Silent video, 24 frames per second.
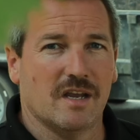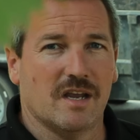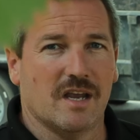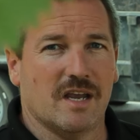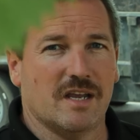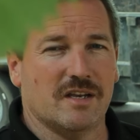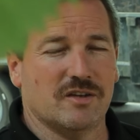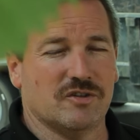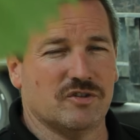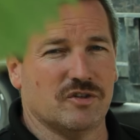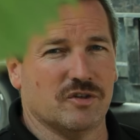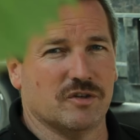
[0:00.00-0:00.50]

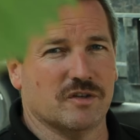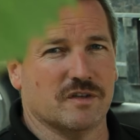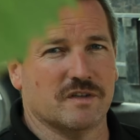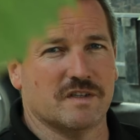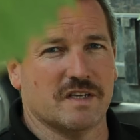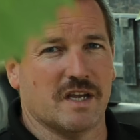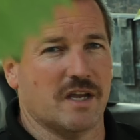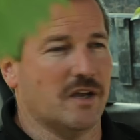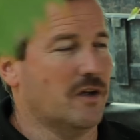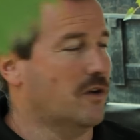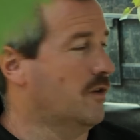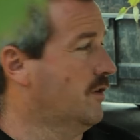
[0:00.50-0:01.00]
And as you can
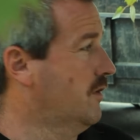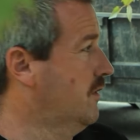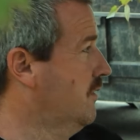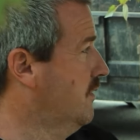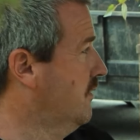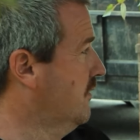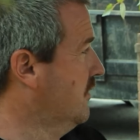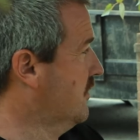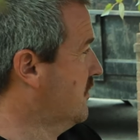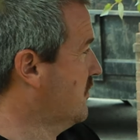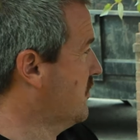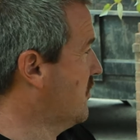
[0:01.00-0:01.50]
tell,
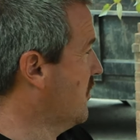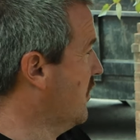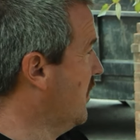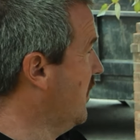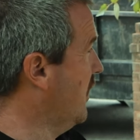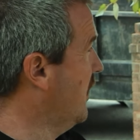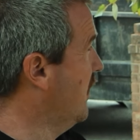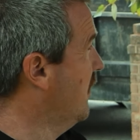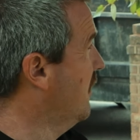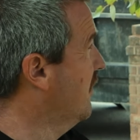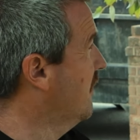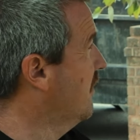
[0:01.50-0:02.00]
this
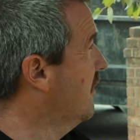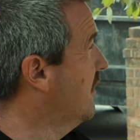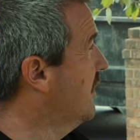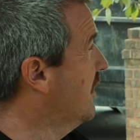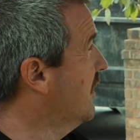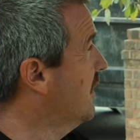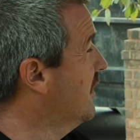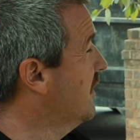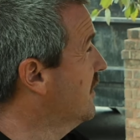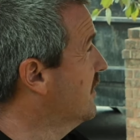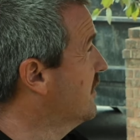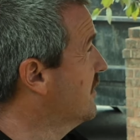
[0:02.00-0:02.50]
tree
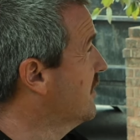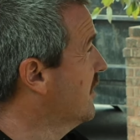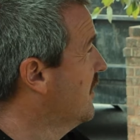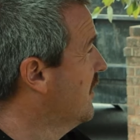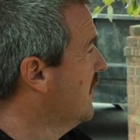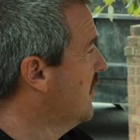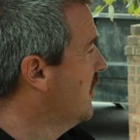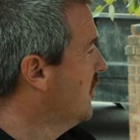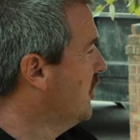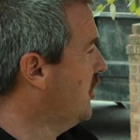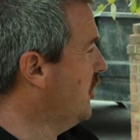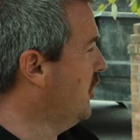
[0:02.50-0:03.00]
is
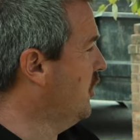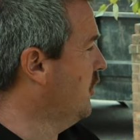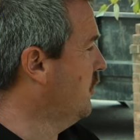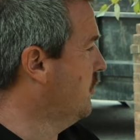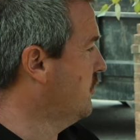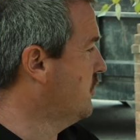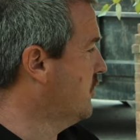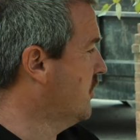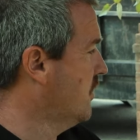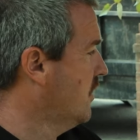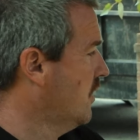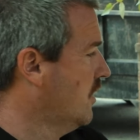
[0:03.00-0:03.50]

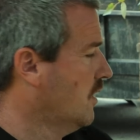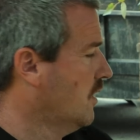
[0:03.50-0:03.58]
huge.